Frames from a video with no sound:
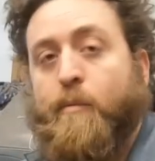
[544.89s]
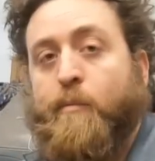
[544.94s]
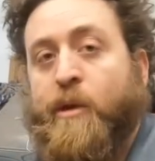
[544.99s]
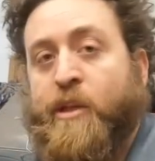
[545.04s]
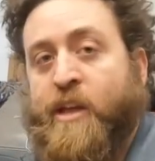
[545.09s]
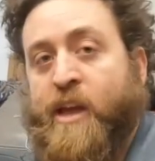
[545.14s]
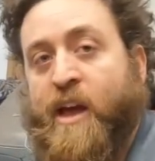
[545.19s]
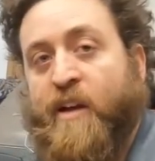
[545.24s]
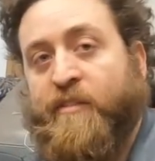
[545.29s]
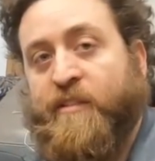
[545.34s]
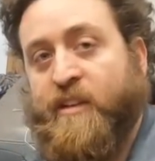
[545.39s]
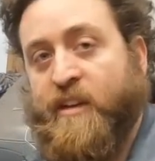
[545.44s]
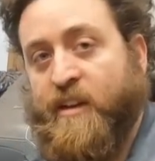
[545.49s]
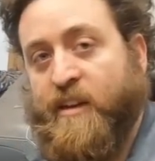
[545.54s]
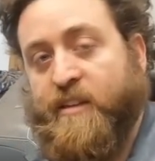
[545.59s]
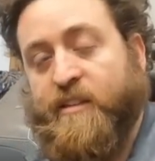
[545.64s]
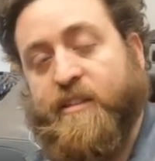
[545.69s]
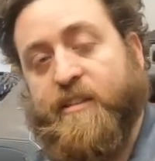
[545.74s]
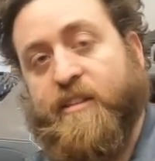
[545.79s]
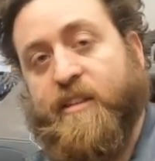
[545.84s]
But you have
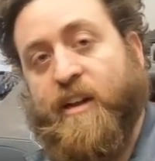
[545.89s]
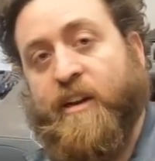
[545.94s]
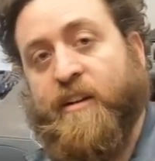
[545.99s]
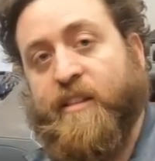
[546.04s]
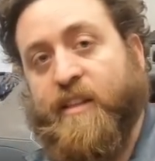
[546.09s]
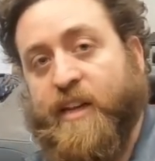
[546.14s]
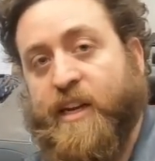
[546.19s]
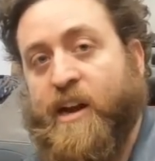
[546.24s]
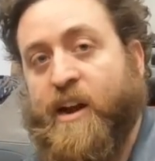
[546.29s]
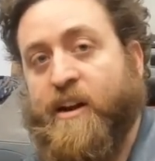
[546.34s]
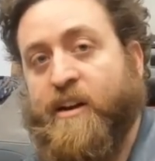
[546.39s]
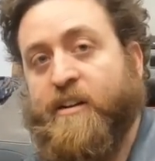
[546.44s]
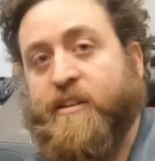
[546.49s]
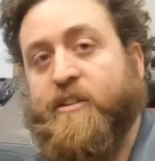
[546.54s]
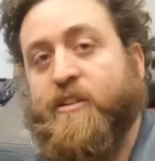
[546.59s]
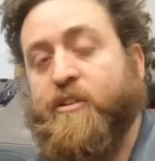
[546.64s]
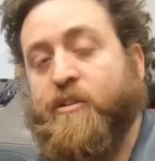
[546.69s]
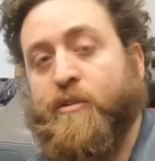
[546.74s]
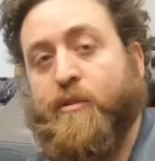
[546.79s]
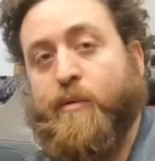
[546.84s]
to start the car
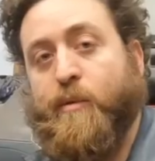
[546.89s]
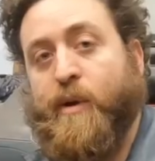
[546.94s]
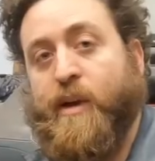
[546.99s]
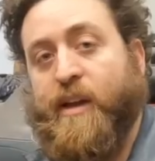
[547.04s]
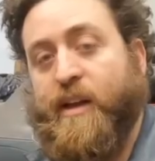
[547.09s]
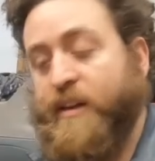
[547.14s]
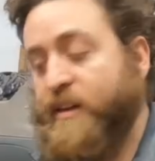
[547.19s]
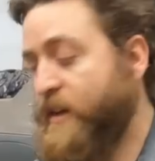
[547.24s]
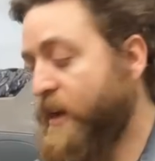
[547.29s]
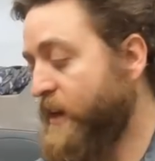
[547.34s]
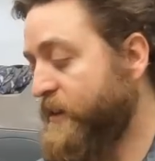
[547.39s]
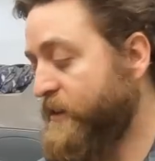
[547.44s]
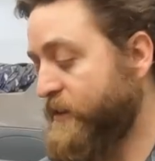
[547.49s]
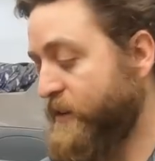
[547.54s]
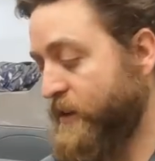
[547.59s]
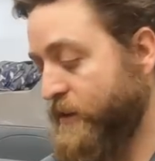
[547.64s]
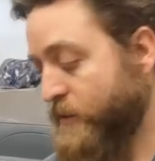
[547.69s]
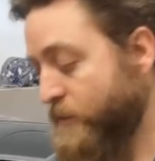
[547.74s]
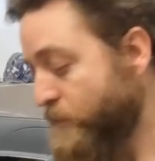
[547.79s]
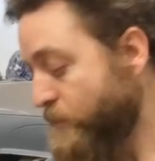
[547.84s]
to
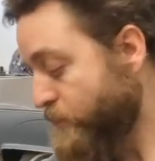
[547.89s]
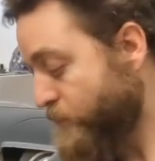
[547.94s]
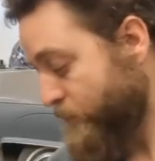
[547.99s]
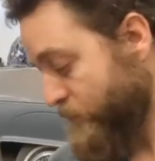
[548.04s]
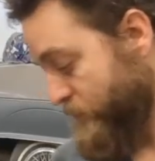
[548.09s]
test it.